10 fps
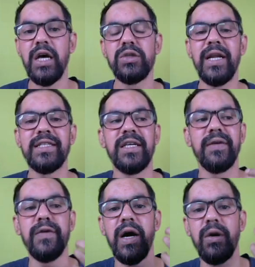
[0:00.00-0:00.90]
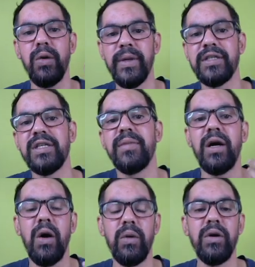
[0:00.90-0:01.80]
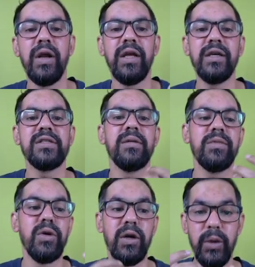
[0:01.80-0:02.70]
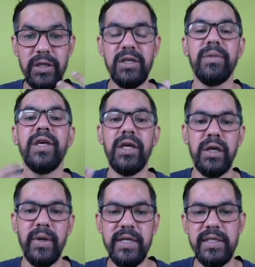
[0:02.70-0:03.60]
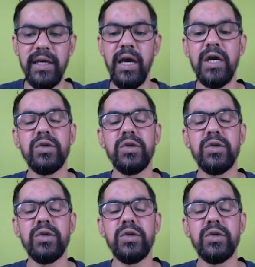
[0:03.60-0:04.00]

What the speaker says: So let's say if you are opening some account or you are doing some eKYC,